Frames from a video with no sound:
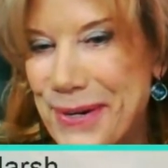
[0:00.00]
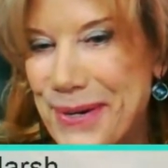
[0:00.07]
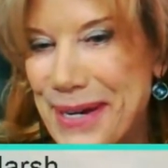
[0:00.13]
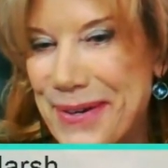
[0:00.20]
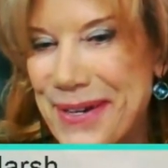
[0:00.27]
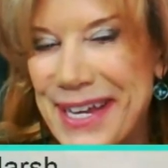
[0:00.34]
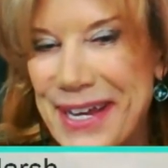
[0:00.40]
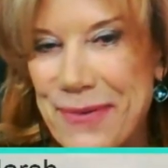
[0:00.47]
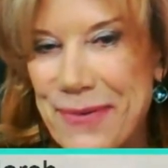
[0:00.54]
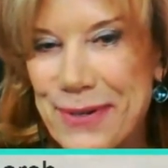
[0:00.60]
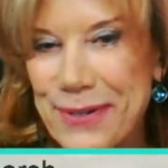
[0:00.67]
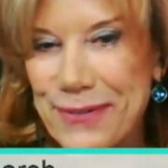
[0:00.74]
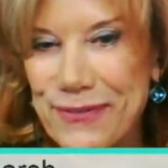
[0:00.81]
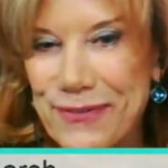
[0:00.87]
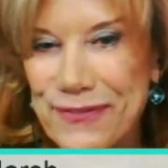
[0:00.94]
and
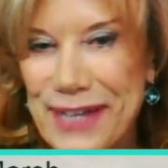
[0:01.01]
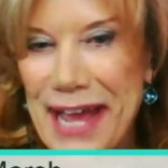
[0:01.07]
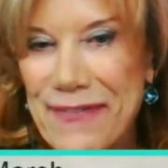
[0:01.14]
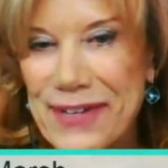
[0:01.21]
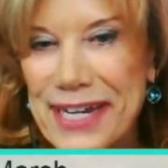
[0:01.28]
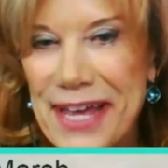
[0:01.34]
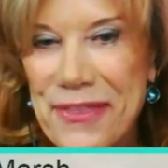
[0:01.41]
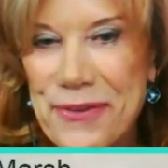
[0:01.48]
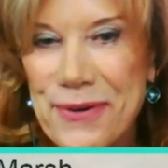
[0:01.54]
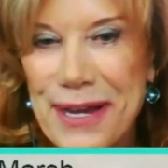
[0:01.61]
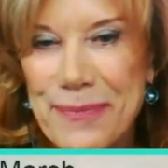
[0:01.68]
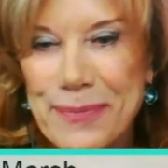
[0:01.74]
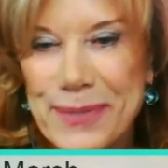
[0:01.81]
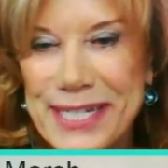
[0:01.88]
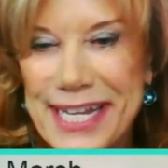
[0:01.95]
we'll have another
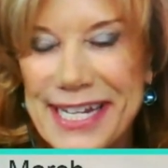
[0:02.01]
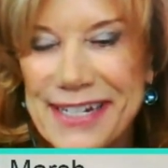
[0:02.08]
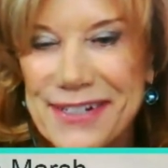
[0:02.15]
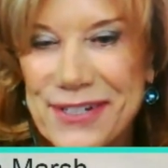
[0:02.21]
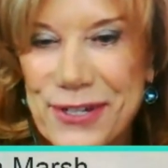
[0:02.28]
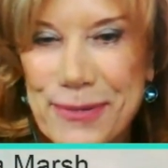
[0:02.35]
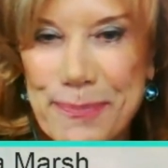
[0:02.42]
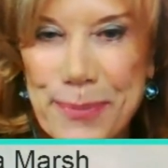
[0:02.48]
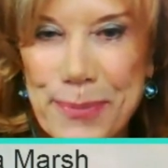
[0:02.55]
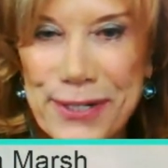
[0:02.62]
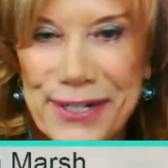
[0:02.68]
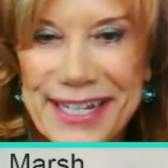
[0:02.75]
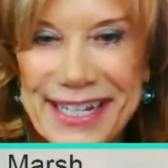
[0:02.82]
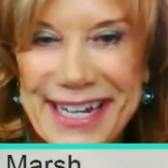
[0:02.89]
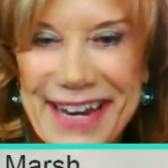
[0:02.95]
update on your
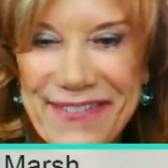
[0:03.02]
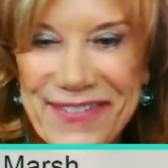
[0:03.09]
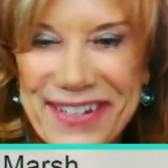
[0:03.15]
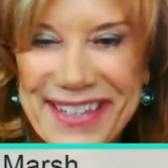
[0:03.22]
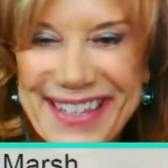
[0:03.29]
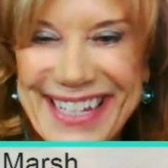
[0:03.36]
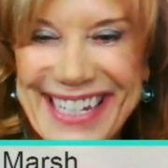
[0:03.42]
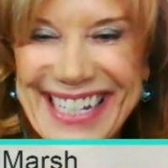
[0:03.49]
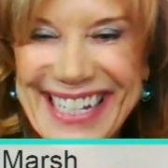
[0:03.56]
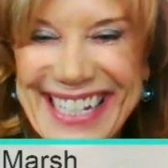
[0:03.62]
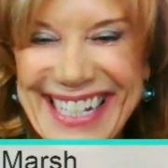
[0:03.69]
book and everything.